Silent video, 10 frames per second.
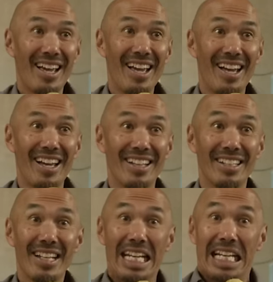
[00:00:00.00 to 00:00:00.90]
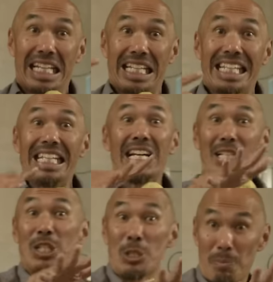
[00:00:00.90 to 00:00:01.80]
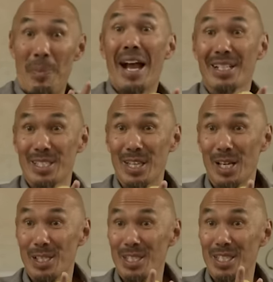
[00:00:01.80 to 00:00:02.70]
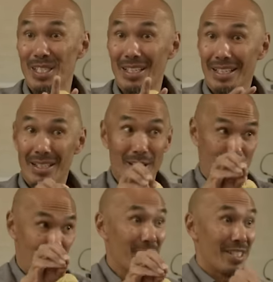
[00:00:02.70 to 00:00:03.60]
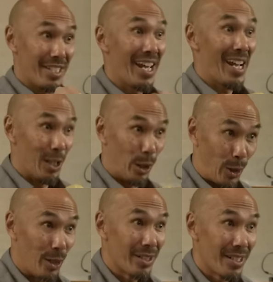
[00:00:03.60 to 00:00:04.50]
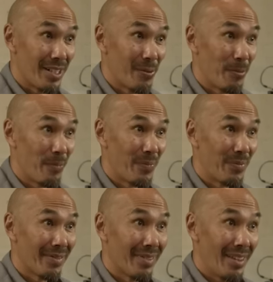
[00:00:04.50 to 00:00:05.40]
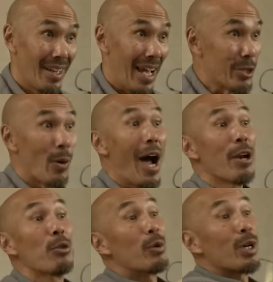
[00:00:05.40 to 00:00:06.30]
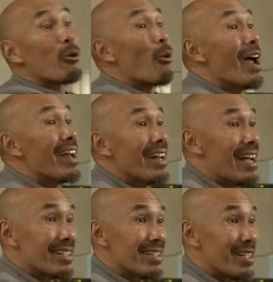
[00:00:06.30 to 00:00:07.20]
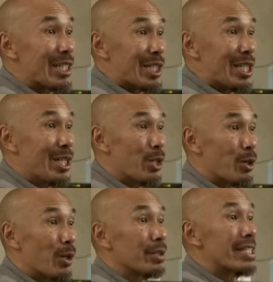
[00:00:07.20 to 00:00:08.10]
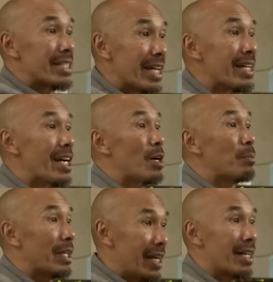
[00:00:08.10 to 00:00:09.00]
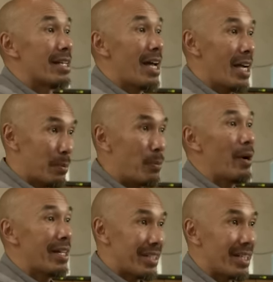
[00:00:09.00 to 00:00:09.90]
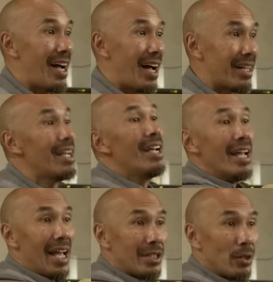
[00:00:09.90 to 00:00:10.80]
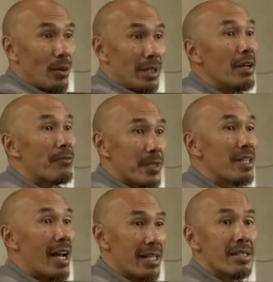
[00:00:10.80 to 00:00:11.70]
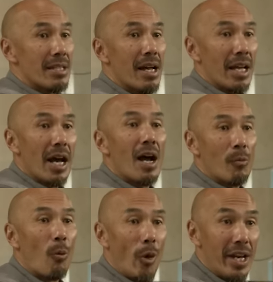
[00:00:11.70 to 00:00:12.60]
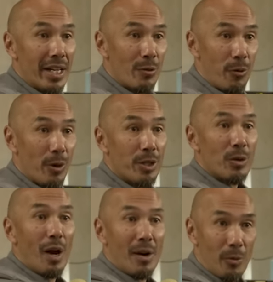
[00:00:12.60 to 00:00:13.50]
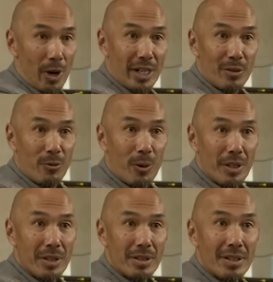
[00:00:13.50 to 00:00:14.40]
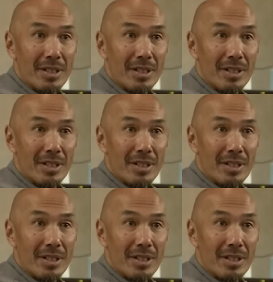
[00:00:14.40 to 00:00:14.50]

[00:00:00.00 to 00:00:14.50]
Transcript: And He expects us to stay alert. And so I don't regret as a 16 year old staying up late at night praying to God and going, if tonight's the night, I'm waiting for you, I'm ready for you.